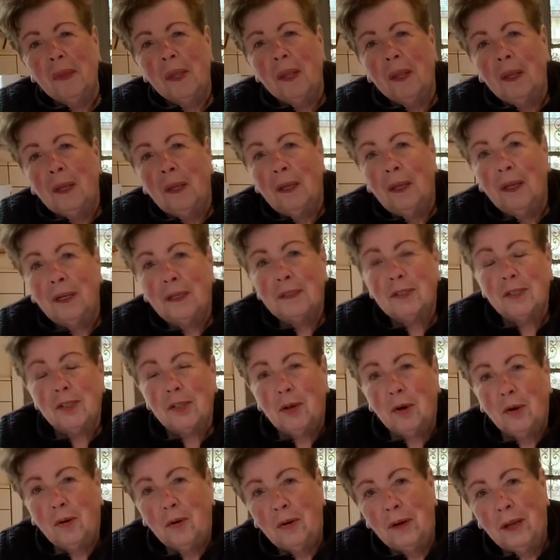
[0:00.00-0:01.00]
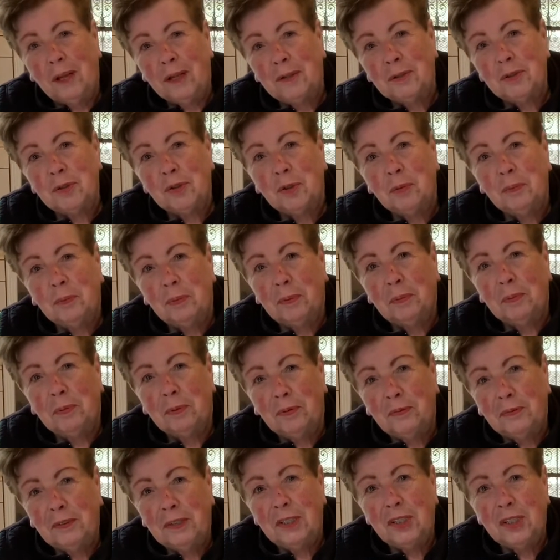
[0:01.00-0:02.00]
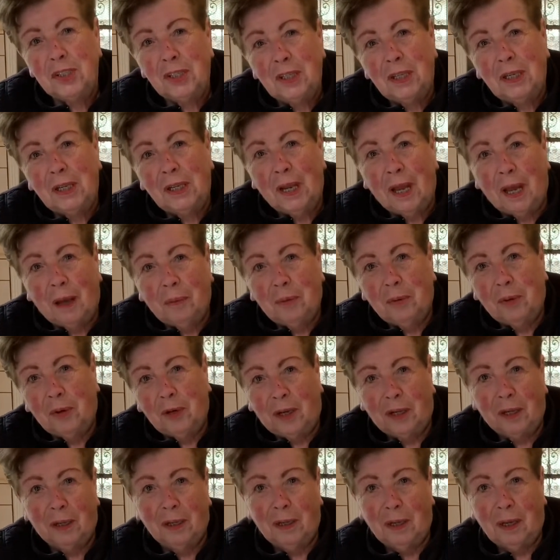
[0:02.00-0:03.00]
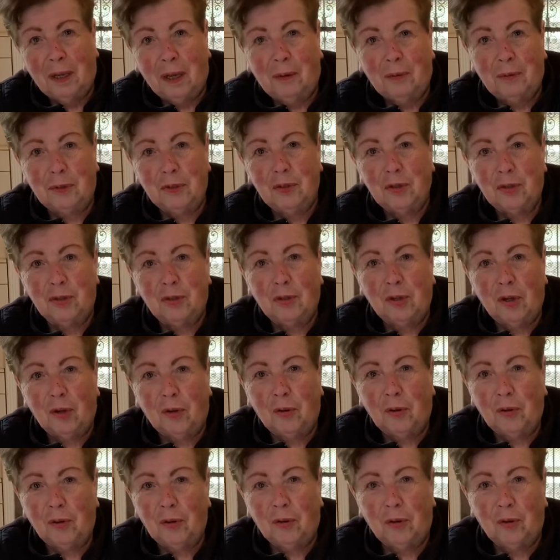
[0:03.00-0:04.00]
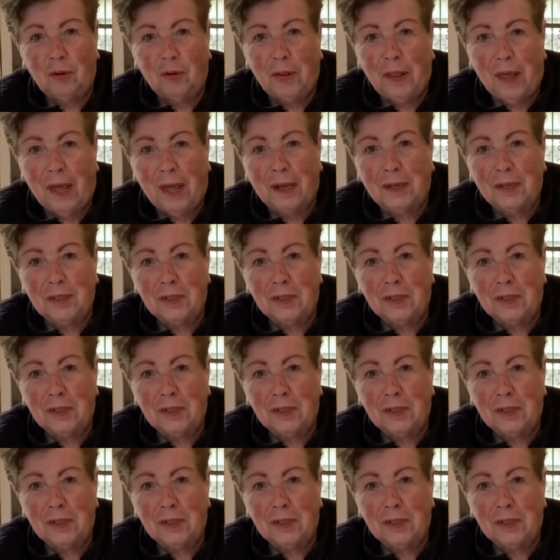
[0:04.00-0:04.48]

Years ago, it used to be Provincia di Napoli. I want you to know, you don't know that.